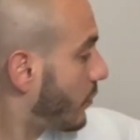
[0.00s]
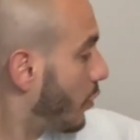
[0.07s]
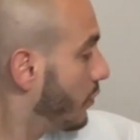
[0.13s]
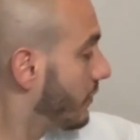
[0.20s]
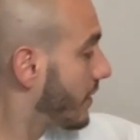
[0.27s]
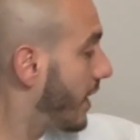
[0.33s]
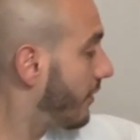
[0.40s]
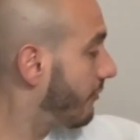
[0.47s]

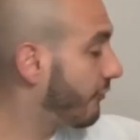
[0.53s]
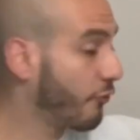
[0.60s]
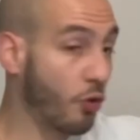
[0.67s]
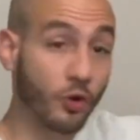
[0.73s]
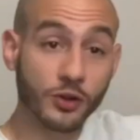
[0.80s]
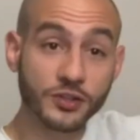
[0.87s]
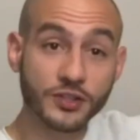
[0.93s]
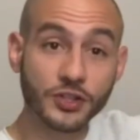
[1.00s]
We've got
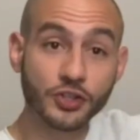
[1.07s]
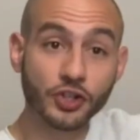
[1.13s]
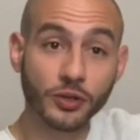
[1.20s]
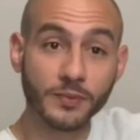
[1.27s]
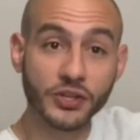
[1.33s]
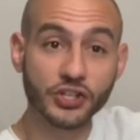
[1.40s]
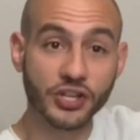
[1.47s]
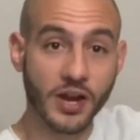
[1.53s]
Forrest the
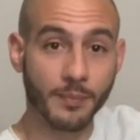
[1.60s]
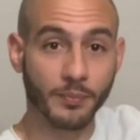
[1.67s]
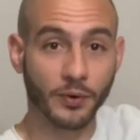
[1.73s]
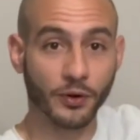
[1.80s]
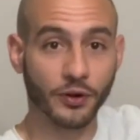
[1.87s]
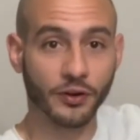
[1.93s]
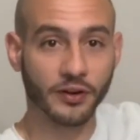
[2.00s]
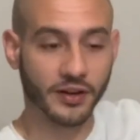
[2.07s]
German
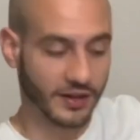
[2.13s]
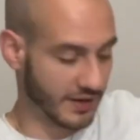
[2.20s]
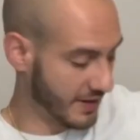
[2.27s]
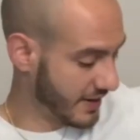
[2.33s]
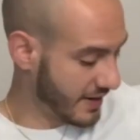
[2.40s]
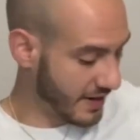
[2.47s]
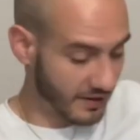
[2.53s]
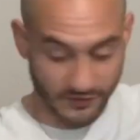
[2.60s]
Shepherd.
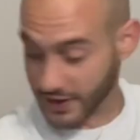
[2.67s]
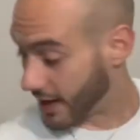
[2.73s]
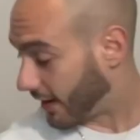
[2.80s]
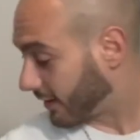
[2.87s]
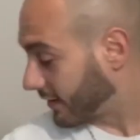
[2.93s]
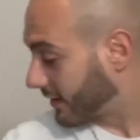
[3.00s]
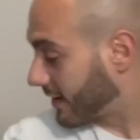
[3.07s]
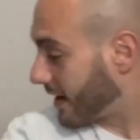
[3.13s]
I've
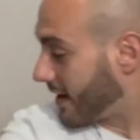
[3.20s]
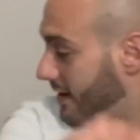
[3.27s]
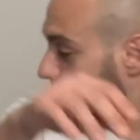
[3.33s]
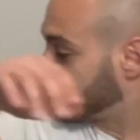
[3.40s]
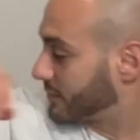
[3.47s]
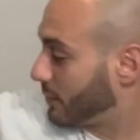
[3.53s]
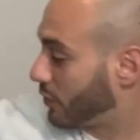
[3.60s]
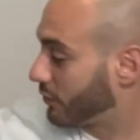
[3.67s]
got
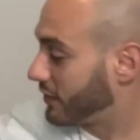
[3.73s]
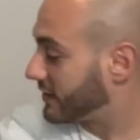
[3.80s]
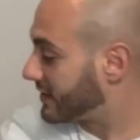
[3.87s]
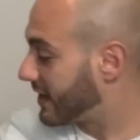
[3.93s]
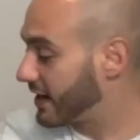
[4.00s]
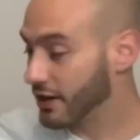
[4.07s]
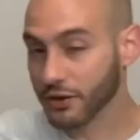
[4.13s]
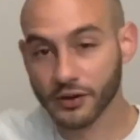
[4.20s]
Cosmo the
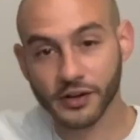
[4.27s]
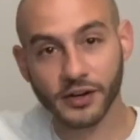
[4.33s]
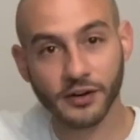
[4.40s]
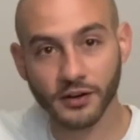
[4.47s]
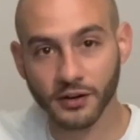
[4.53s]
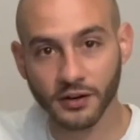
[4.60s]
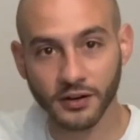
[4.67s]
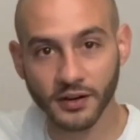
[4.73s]

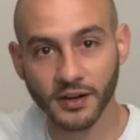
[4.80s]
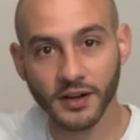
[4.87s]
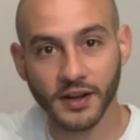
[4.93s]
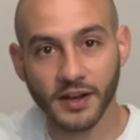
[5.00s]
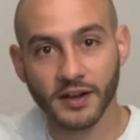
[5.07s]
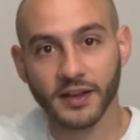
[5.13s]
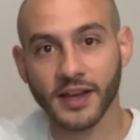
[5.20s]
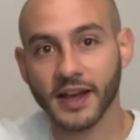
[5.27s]
Terrier.
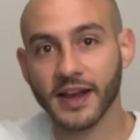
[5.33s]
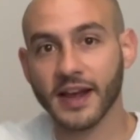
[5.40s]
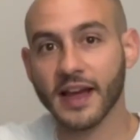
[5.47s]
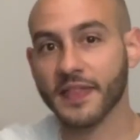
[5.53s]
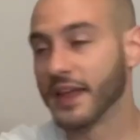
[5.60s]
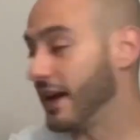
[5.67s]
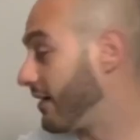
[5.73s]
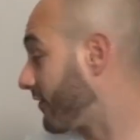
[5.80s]
Okay,
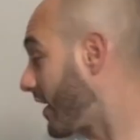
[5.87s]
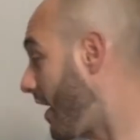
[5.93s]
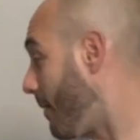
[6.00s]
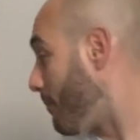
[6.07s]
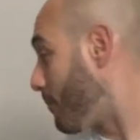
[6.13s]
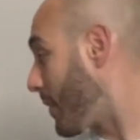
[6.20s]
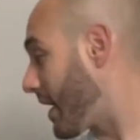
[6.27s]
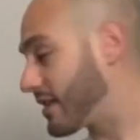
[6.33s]
and then I've
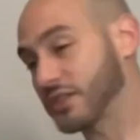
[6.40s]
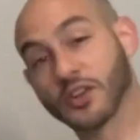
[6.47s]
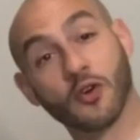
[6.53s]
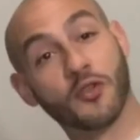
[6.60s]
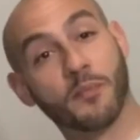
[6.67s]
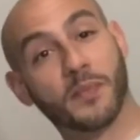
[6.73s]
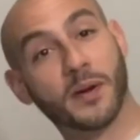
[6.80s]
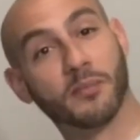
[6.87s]
got Bosco
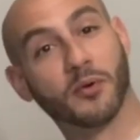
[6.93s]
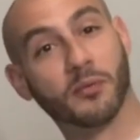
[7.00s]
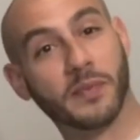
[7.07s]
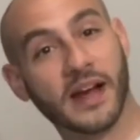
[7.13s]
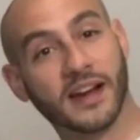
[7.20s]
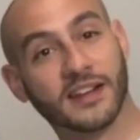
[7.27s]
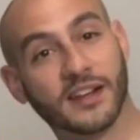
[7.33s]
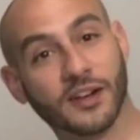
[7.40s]
the Pit Bull
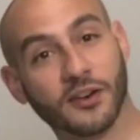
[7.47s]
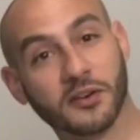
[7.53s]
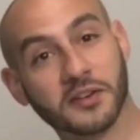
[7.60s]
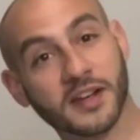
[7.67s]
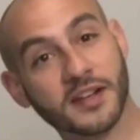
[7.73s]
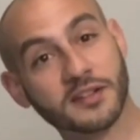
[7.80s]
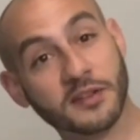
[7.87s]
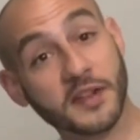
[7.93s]
back here.
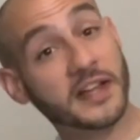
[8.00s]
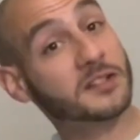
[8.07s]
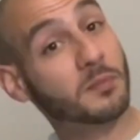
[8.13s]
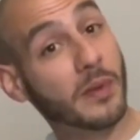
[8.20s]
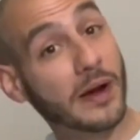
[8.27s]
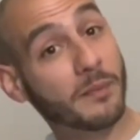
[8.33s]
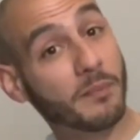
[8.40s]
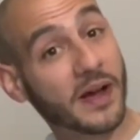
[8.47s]
Okay, so that's
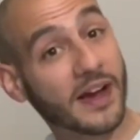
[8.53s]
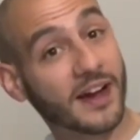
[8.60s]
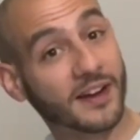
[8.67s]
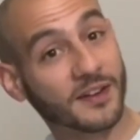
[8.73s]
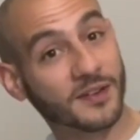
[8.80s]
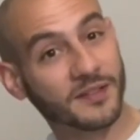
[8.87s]
my pack.